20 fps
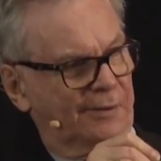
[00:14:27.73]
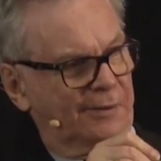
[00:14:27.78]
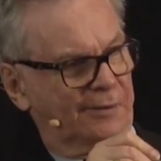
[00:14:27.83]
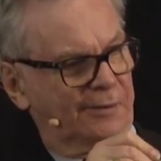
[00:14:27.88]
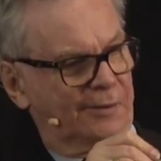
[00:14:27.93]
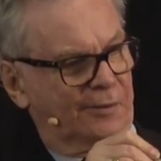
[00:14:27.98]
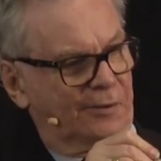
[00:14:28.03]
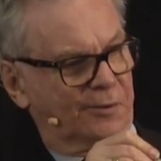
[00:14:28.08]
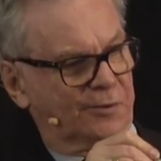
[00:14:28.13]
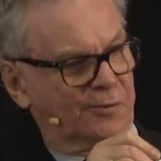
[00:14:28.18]

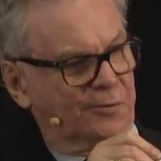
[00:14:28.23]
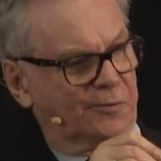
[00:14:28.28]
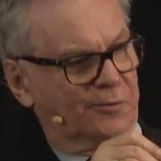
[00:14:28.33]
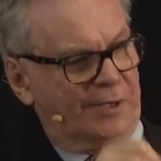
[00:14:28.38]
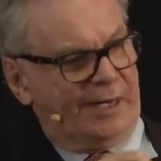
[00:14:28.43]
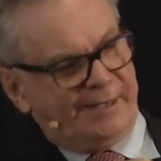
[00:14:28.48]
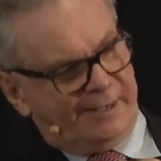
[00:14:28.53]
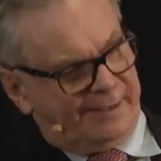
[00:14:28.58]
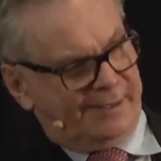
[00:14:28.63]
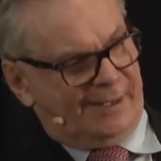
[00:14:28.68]
that goes
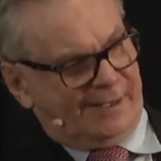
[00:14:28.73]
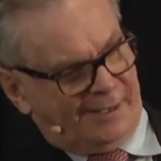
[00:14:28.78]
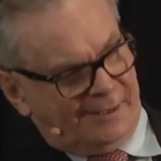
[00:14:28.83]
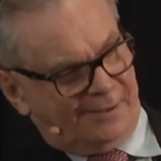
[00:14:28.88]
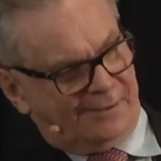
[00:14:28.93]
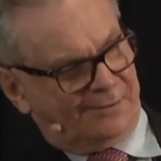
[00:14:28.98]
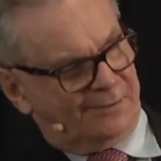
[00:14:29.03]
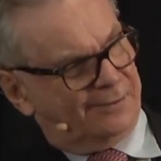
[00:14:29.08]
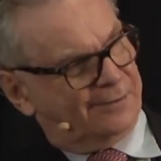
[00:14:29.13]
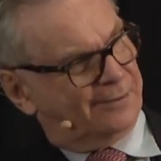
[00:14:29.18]
right
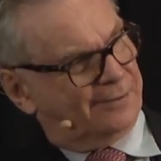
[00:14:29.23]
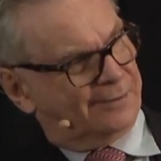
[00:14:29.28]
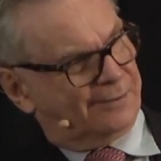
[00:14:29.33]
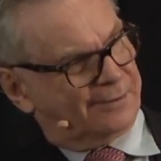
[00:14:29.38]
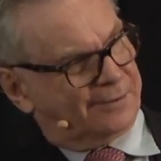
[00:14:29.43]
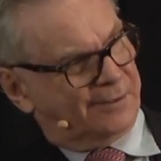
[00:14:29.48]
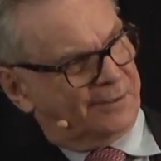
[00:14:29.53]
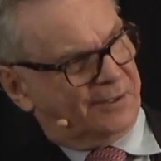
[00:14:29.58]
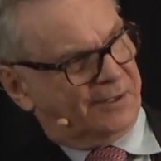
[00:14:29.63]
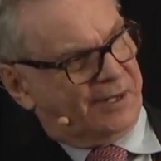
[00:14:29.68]
down
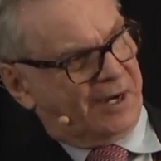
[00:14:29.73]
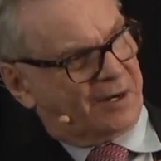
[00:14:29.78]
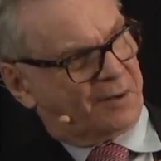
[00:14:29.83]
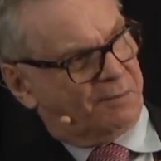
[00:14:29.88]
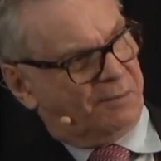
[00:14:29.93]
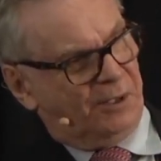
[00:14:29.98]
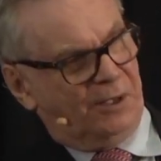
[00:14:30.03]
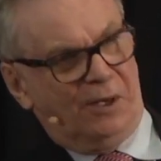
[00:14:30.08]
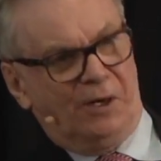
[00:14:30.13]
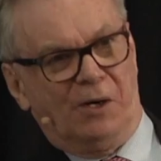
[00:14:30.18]
to the deck
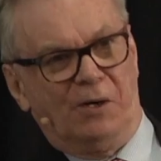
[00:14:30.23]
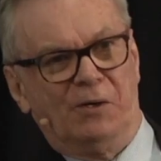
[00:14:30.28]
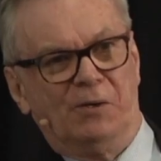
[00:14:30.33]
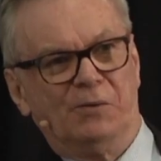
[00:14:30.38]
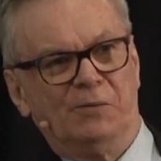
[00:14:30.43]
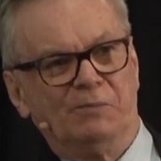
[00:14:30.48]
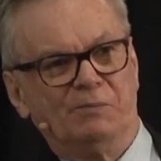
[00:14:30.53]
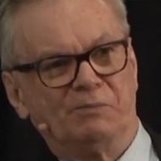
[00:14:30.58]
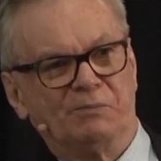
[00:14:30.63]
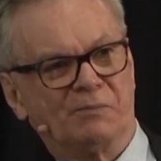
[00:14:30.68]

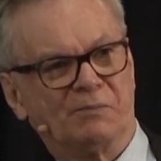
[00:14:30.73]
below